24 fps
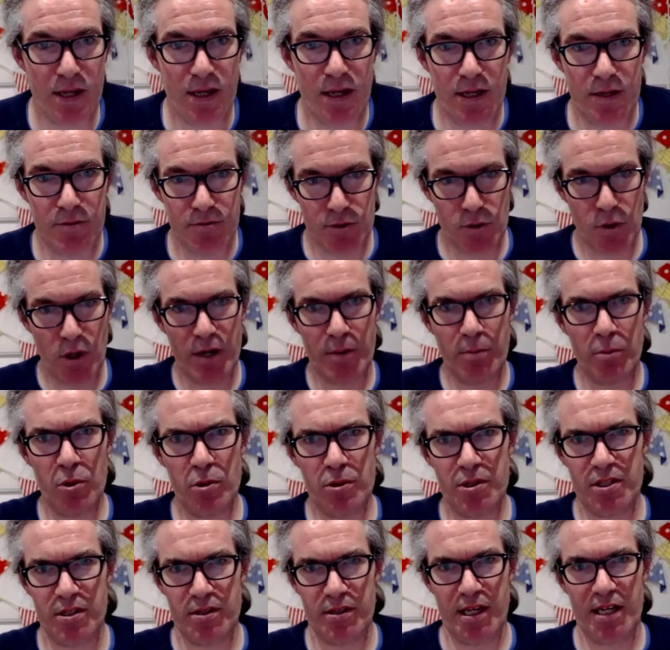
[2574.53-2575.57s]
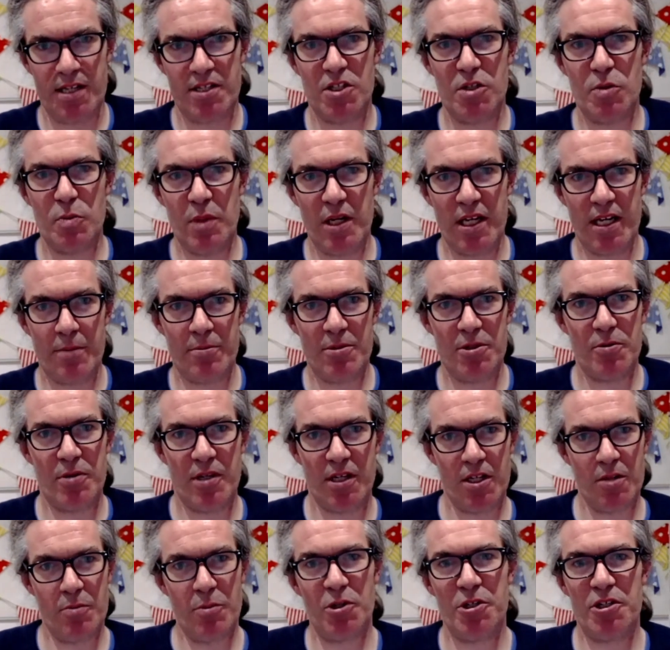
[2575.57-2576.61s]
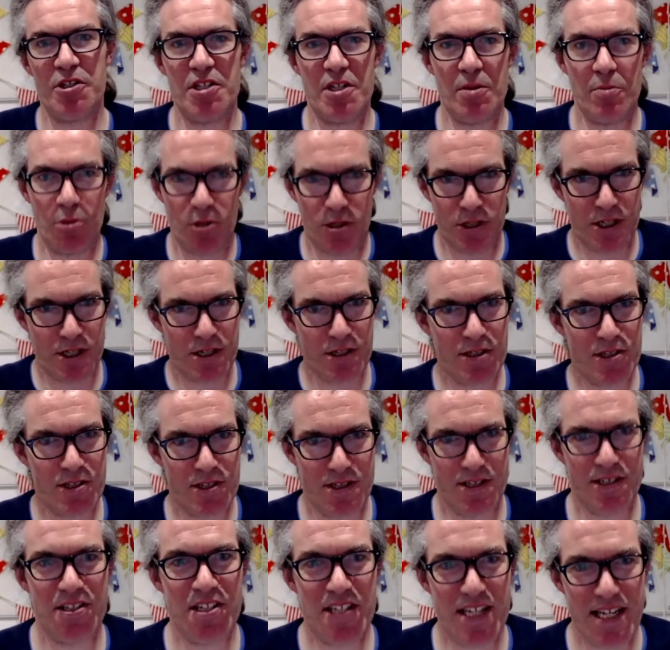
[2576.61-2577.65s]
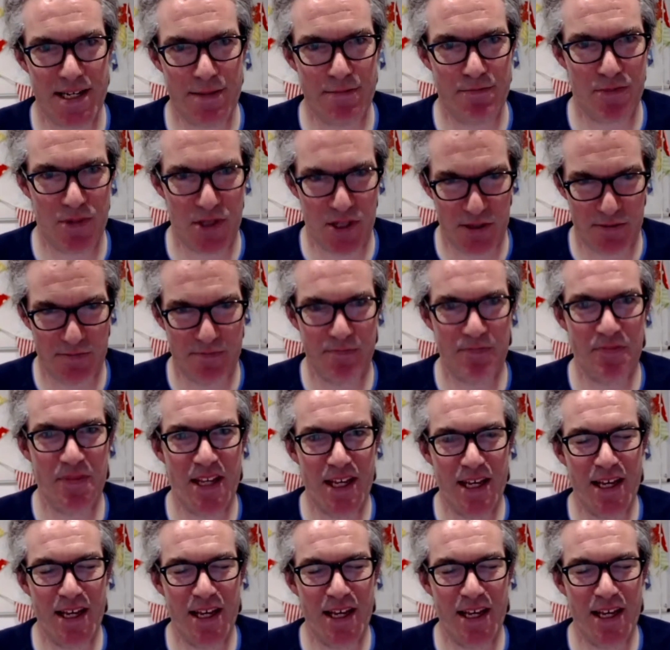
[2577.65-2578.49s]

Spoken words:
And it was quite important, that split between commodity products and teams.